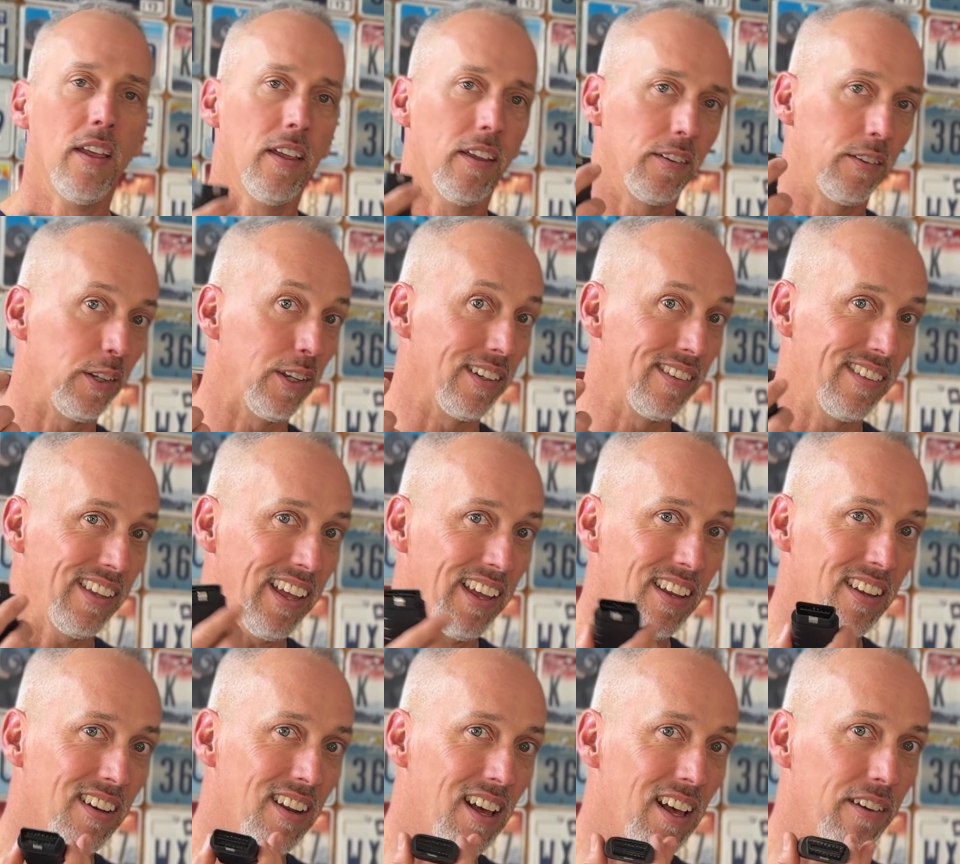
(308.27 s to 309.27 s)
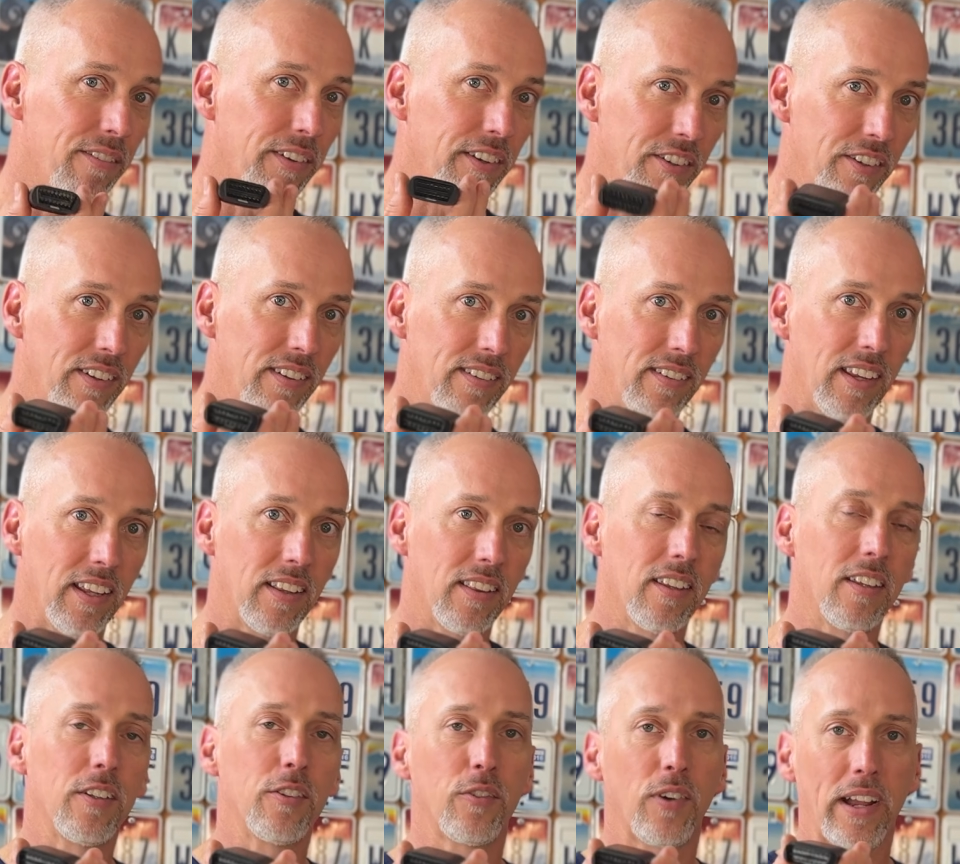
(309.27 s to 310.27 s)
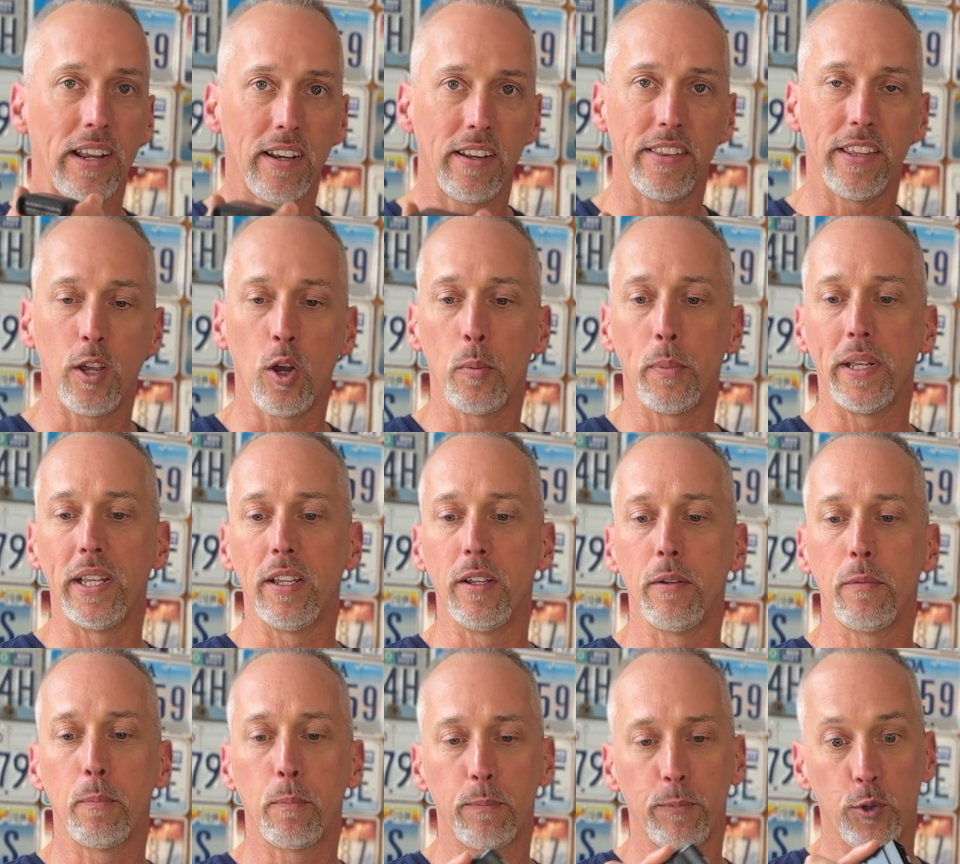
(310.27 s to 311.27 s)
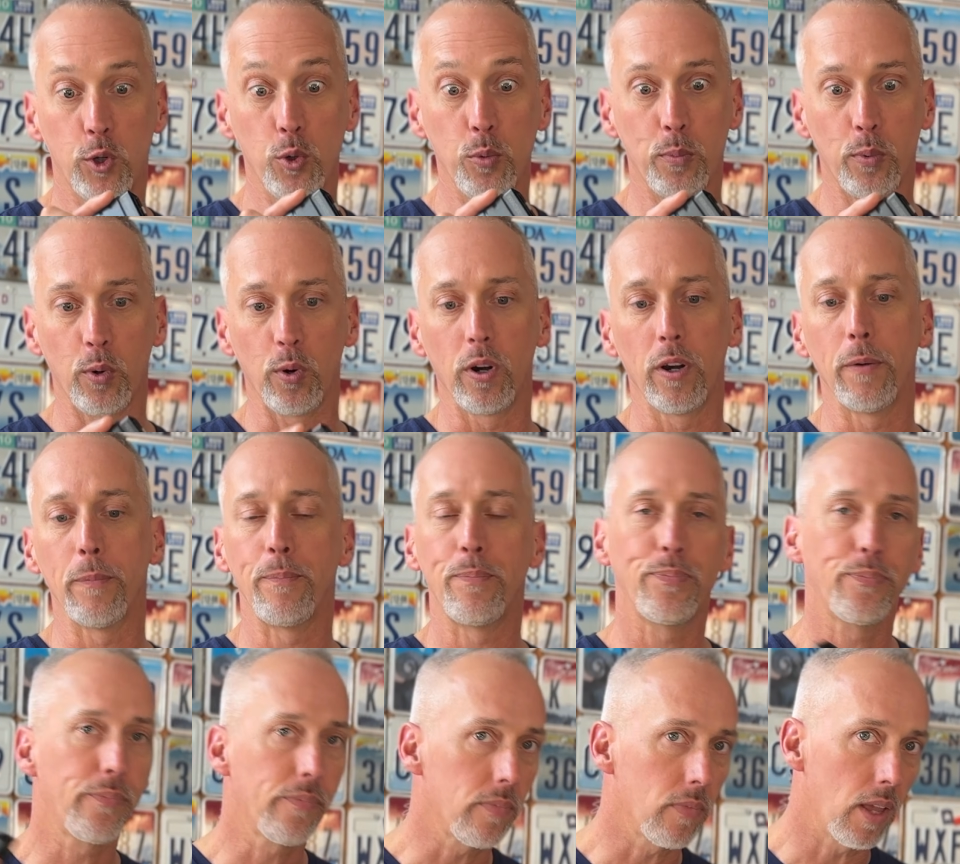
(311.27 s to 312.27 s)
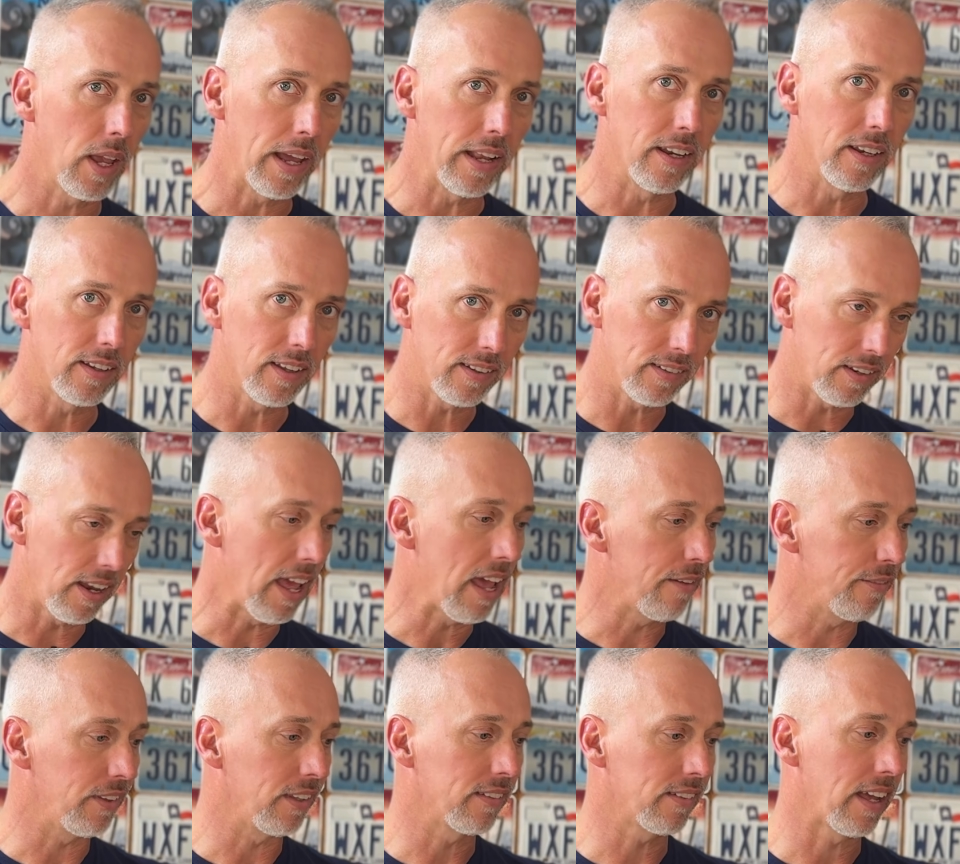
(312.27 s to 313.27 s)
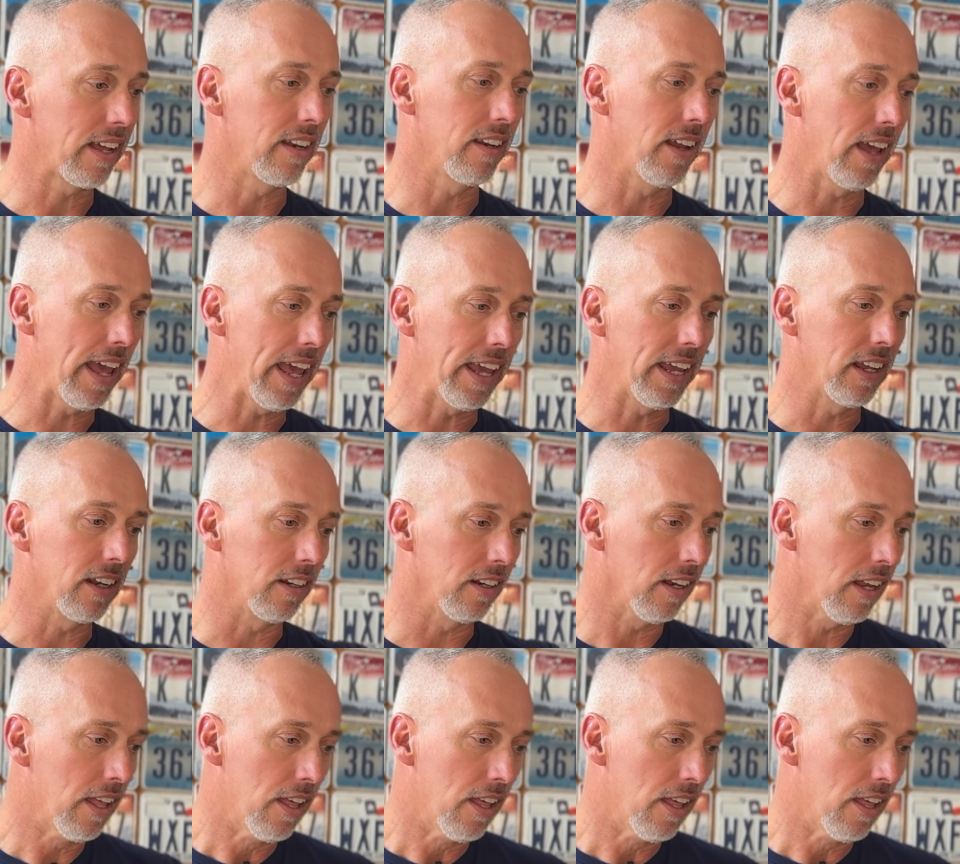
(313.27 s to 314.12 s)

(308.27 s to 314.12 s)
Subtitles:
So you can take it off and just stick this right in the OBD2 port, and it doesn't have this kind of hanging